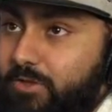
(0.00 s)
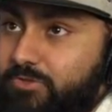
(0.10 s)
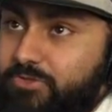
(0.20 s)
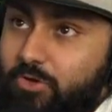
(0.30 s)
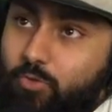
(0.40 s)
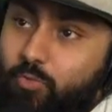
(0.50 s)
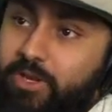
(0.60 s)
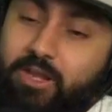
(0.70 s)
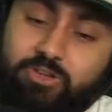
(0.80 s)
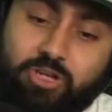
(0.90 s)
So we're
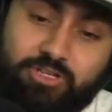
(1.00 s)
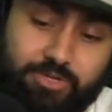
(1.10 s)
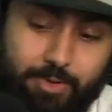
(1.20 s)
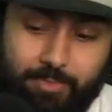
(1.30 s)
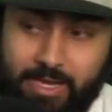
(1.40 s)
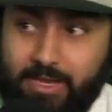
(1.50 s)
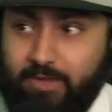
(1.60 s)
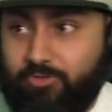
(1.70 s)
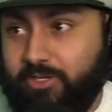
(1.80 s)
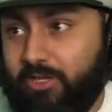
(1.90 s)
getting Josh Emmett back
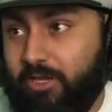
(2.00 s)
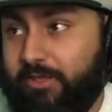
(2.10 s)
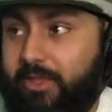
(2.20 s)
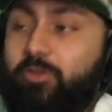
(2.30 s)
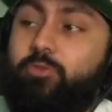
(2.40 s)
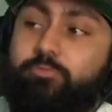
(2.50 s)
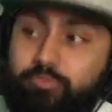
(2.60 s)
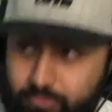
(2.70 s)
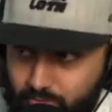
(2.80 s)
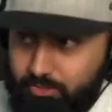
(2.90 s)
after he got KO'd
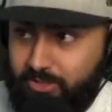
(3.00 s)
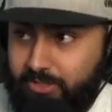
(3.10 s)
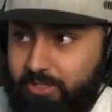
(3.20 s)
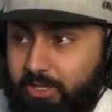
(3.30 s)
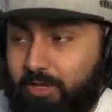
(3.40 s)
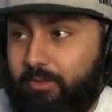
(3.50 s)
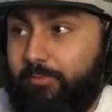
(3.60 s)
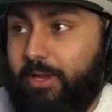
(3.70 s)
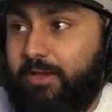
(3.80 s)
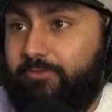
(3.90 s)
brutally
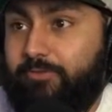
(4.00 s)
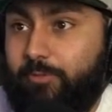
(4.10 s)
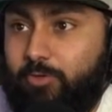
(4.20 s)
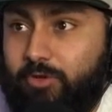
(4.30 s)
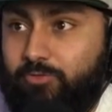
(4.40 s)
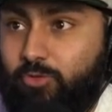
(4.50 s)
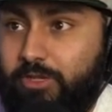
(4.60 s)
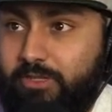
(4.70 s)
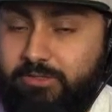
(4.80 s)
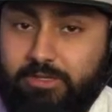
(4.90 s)
back in February of
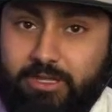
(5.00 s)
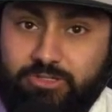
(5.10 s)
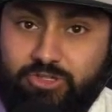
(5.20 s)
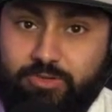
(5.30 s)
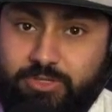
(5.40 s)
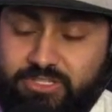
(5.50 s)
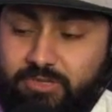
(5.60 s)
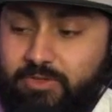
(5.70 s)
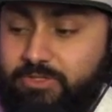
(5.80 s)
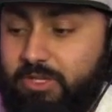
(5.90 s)
2018 against Jeremy
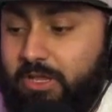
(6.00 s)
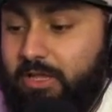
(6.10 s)
Stephens.